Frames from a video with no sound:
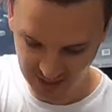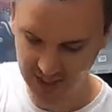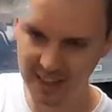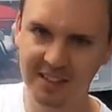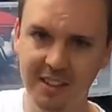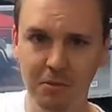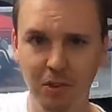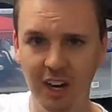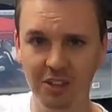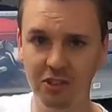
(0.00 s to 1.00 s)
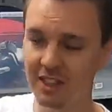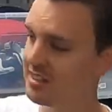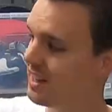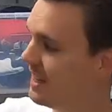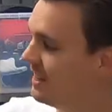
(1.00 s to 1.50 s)
Listed them for
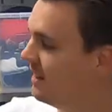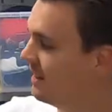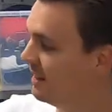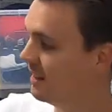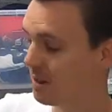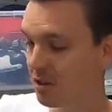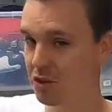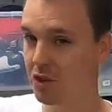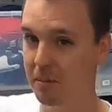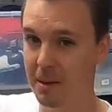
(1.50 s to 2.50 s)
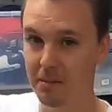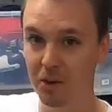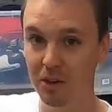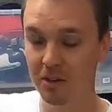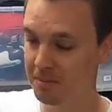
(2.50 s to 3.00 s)
110, could have got a bit more,